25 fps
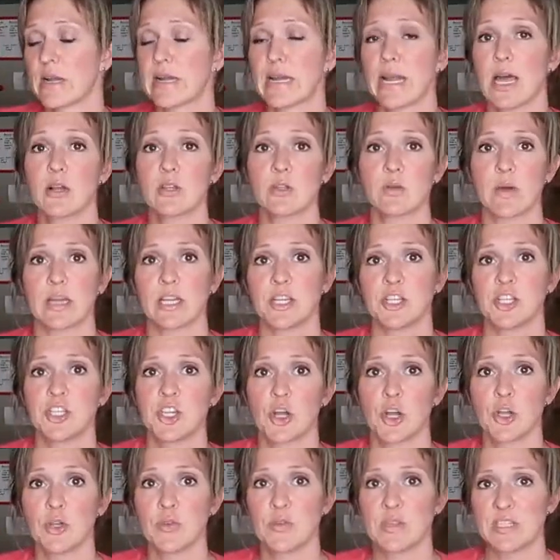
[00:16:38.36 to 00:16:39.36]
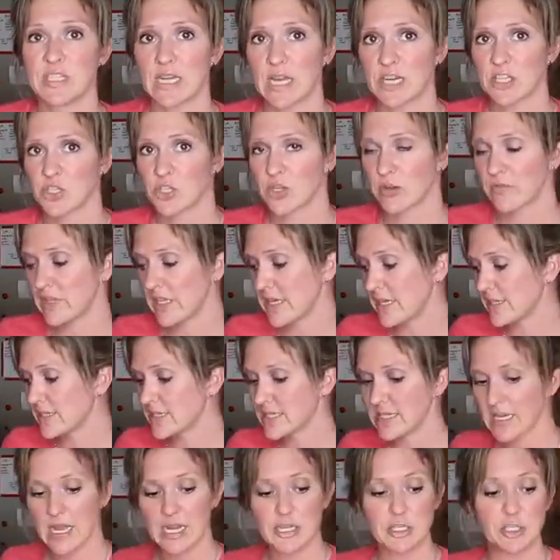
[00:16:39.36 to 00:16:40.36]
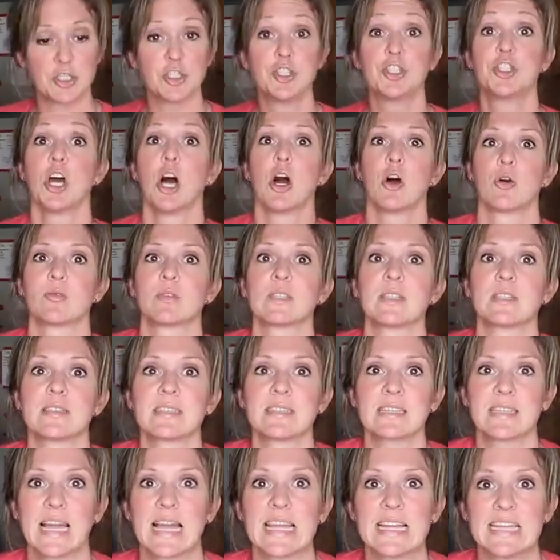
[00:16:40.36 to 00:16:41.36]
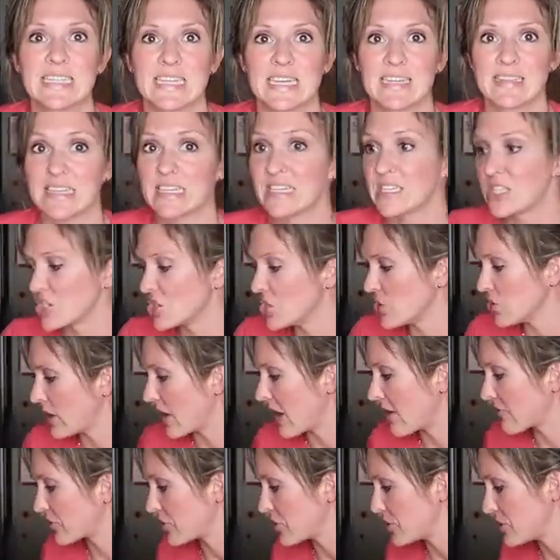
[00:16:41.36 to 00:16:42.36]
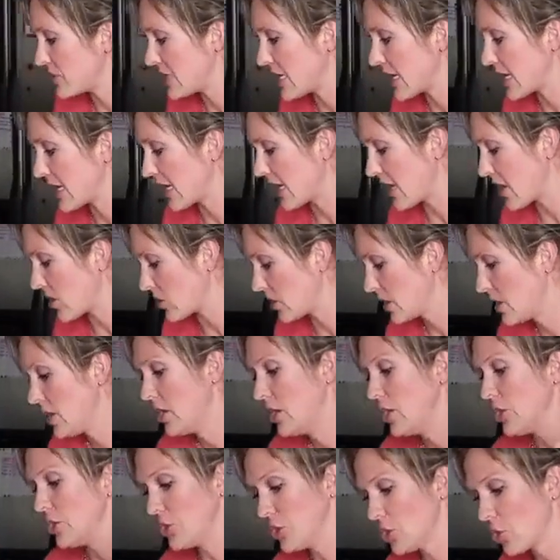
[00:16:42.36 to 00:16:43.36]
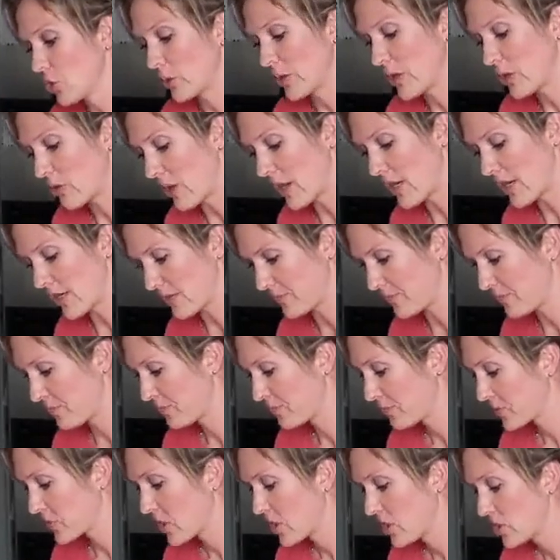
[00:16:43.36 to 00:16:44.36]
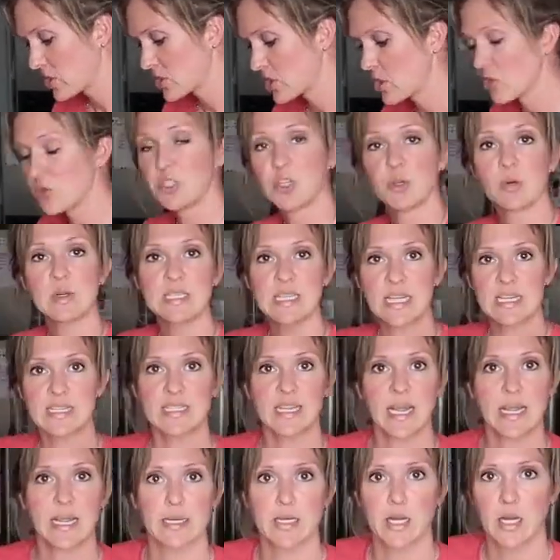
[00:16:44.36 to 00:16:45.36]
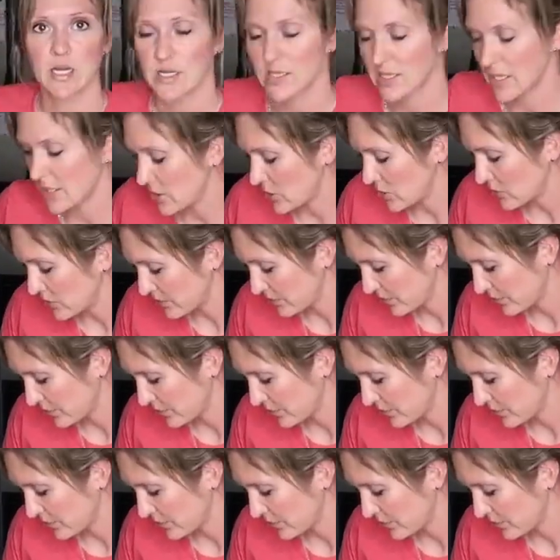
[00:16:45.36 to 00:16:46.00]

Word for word: right now so I can show you the texture of the inside, don't slice it this soon after you take it out. You'll regret it. So do as I say and not as I do.